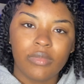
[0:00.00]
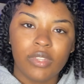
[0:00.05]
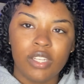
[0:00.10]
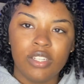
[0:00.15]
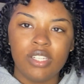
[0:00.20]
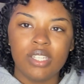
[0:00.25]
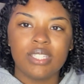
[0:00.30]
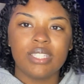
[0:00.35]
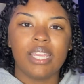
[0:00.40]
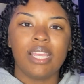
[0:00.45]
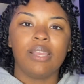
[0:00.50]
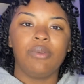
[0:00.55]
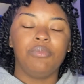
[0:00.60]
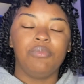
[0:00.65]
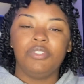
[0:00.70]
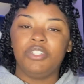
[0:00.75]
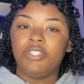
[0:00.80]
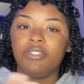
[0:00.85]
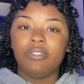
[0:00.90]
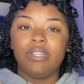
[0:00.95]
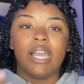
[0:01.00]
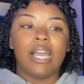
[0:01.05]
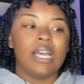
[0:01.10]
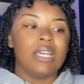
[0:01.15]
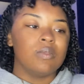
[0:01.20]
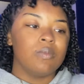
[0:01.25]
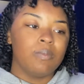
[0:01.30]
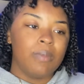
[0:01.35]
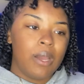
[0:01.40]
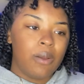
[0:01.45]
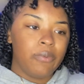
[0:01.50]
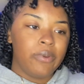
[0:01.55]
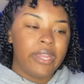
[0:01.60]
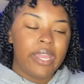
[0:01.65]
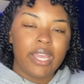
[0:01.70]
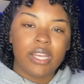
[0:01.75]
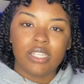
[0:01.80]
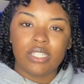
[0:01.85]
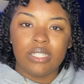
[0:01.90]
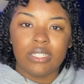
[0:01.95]
just like with you guys my
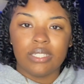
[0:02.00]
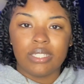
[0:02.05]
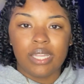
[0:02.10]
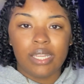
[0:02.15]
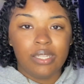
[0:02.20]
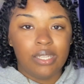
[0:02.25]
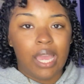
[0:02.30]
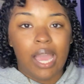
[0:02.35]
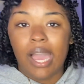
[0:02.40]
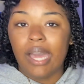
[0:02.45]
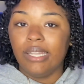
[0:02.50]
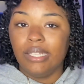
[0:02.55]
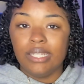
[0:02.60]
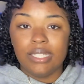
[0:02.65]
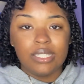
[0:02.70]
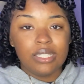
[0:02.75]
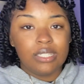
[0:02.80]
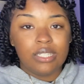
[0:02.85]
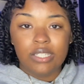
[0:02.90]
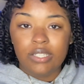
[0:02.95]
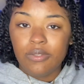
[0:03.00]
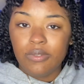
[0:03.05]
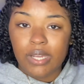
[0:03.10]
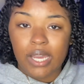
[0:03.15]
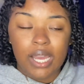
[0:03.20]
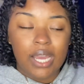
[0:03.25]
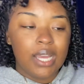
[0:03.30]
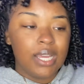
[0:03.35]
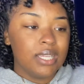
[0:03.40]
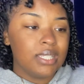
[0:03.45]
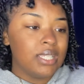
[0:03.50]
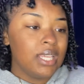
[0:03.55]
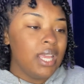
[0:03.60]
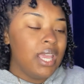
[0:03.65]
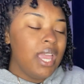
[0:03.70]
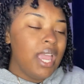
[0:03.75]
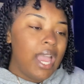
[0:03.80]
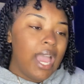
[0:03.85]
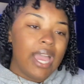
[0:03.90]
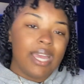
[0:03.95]
reactions I, I listen to you guys
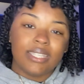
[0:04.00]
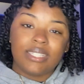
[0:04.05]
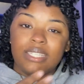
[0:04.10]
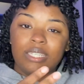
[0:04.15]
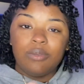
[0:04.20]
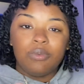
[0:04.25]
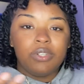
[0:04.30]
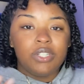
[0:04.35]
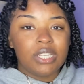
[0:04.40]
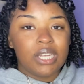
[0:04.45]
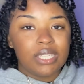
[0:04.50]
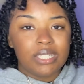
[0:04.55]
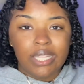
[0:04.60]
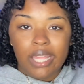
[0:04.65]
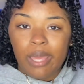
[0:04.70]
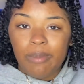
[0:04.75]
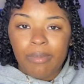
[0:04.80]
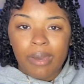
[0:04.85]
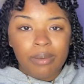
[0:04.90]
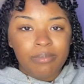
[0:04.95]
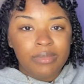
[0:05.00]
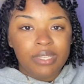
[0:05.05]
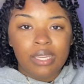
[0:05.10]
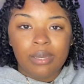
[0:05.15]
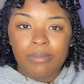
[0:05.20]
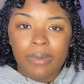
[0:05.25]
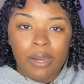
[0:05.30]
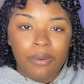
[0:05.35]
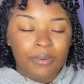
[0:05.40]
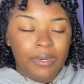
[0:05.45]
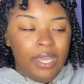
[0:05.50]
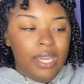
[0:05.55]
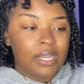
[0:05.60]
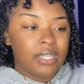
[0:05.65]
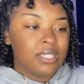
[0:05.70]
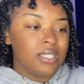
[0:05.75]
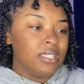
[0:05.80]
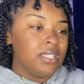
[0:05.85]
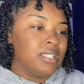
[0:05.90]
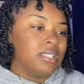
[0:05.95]
i see what y'all say about me and my
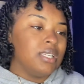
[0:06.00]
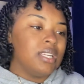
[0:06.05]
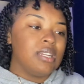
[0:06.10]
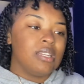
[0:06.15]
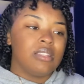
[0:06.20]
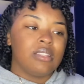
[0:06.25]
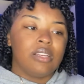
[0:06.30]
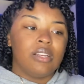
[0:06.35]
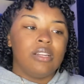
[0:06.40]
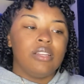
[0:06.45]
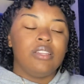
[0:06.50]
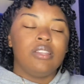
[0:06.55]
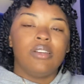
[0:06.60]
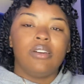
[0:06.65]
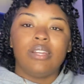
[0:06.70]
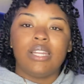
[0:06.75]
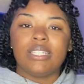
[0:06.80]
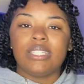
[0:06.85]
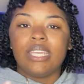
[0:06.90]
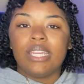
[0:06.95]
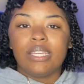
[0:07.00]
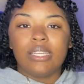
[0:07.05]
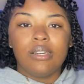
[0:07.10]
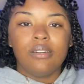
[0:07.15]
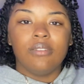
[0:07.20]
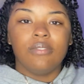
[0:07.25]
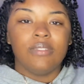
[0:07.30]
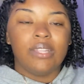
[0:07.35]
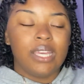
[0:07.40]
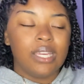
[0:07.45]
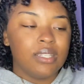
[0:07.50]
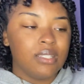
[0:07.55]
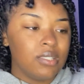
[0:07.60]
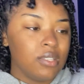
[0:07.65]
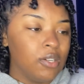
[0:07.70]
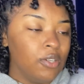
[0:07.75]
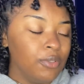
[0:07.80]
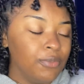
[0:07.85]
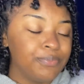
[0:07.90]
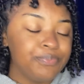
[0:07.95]
reactions this and the third you know and i take note of that
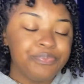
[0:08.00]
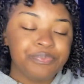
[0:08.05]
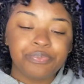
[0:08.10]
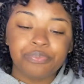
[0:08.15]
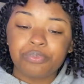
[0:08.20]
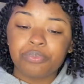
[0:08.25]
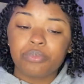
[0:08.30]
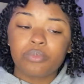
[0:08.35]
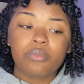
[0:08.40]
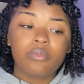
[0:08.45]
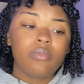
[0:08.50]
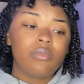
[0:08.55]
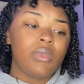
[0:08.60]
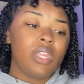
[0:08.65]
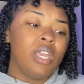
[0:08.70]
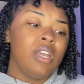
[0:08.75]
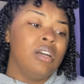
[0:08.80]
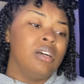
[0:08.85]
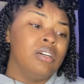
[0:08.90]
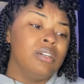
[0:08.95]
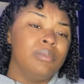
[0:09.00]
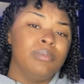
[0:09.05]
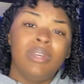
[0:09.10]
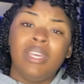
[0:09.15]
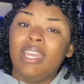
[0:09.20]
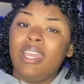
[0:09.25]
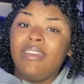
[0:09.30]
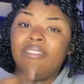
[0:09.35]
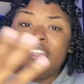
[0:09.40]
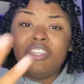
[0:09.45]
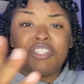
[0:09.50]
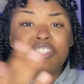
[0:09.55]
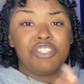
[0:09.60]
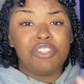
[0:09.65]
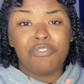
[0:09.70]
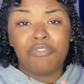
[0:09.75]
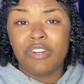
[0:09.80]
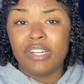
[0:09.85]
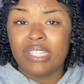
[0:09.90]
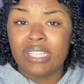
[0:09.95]
so um this is
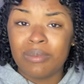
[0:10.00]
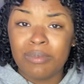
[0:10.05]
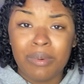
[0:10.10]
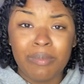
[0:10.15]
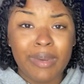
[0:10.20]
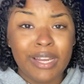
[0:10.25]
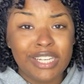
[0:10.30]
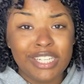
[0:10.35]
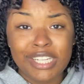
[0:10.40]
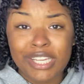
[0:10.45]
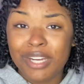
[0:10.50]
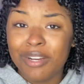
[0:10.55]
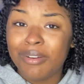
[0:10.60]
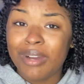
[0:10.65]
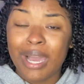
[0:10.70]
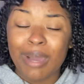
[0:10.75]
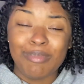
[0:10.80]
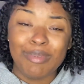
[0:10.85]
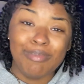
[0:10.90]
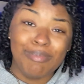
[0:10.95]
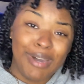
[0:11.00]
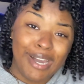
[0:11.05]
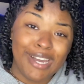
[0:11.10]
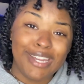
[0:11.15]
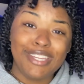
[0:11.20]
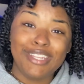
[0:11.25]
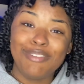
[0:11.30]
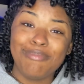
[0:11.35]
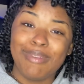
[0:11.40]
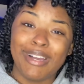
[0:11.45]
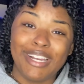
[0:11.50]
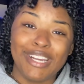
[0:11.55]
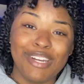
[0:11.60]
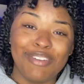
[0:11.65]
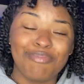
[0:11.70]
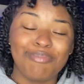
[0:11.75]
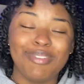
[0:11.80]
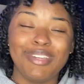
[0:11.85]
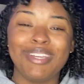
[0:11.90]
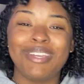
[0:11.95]
your first time on my channel i'm Emoni by
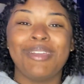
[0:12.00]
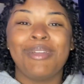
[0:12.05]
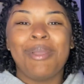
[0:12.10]
government